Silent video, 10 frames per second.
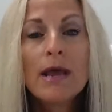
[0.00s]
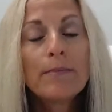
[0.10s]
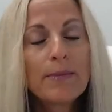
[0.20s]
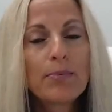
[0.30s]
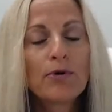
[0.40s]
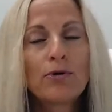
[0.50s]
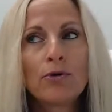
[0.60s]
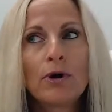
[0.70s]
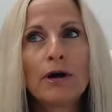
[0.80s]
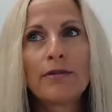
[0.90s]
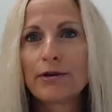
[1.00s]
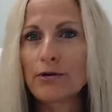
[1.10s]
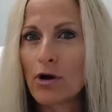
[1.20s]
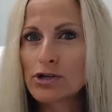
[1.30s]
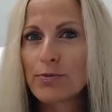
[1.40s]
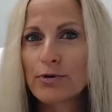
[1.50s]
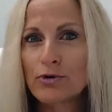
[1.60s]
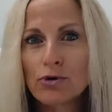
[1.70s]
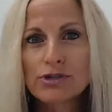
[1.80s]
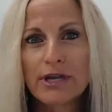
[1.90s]
people that are
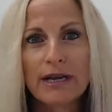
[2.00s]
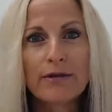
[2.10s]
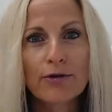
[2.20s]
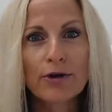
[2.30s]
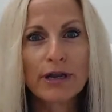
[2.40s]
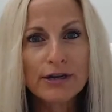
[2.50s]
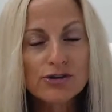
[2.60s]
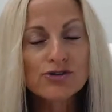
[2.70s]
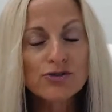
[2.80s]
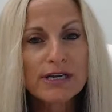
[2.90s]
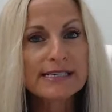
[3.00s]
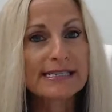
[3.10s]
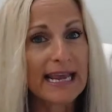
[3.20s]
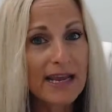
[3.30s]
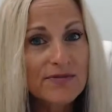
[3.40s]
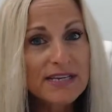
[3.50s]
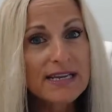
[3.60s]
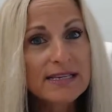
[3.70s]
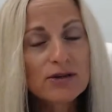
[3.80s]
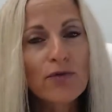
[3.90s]
entrepreneurs in other industries. They have
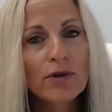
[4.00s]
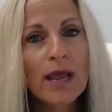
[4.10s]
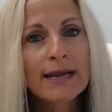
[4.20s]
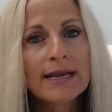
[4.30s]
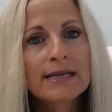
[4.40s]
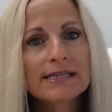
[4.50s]
seen silver linings.